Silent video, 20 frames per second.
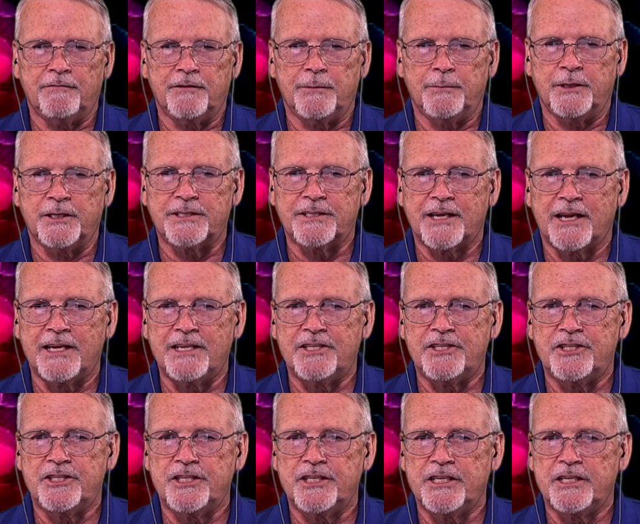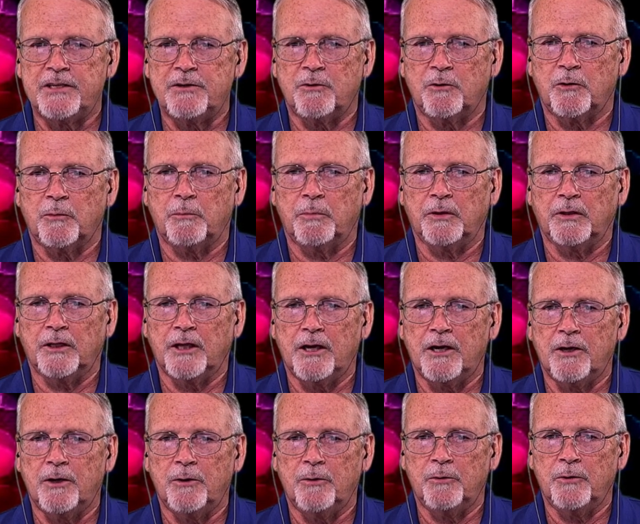vMix HD or
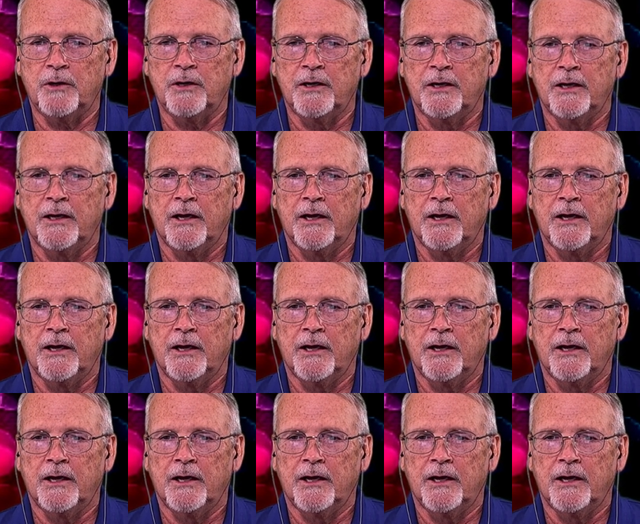below,